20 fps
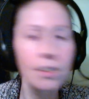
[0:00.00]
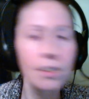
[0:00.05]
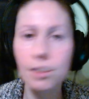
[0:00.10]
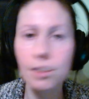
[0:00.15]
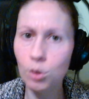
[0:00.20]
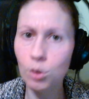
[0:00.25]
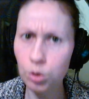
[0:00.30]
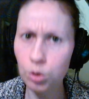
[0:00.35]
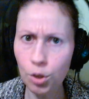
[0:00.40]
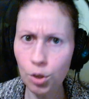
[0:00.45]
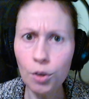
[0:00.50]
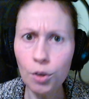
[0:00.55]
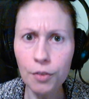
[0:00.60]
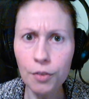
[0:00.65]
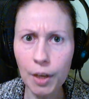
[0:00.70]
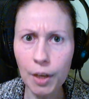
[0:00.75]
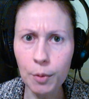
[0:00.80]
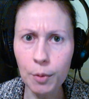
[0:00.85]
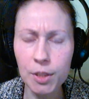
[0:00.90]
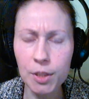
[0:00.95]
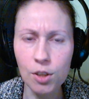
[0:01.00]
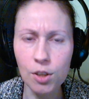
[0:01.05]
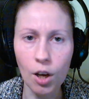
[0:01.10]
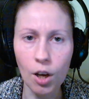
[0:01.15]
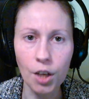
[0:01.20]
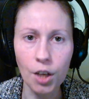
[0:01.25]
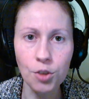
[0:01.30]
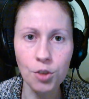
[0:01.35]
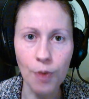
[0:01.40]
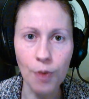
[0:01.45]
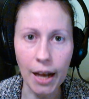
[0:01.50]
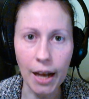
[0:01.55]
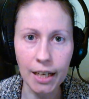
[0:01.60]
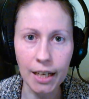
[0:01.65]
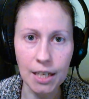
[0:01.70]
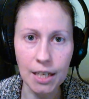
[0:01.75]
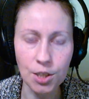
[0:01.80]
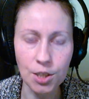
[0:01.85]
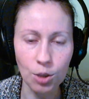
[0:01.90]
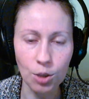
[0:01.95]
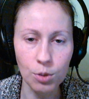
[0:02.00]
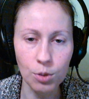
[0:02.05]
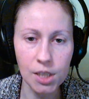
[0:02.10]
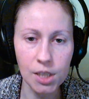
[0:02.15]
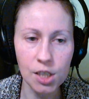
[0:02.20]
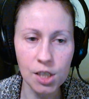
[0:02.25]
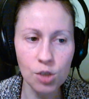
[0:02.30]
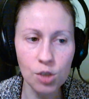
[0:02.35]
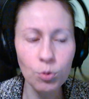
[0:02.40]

Sort of like we saw in Dragon Age Inquisition,